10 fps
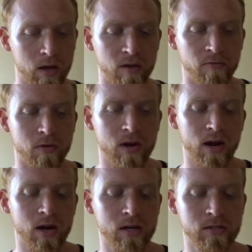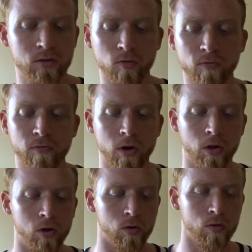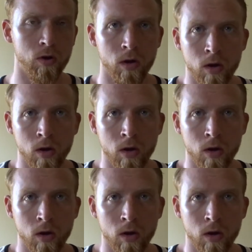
If you guys don't follow